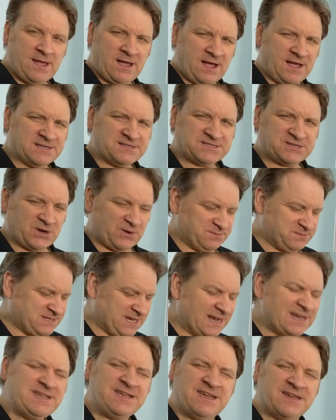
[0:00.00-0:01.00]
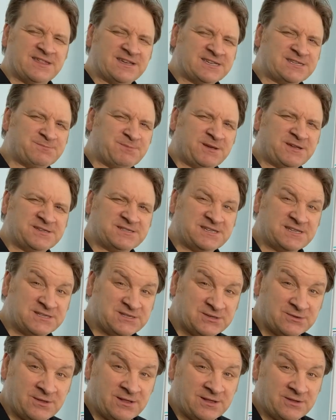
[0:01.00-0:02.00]
And so I'm telling you this because
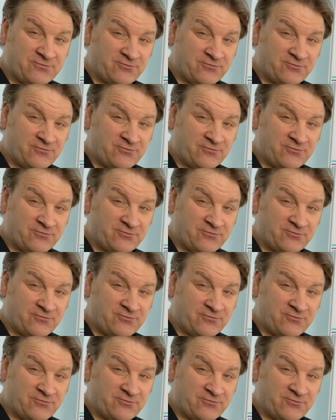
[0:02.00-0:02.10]
this will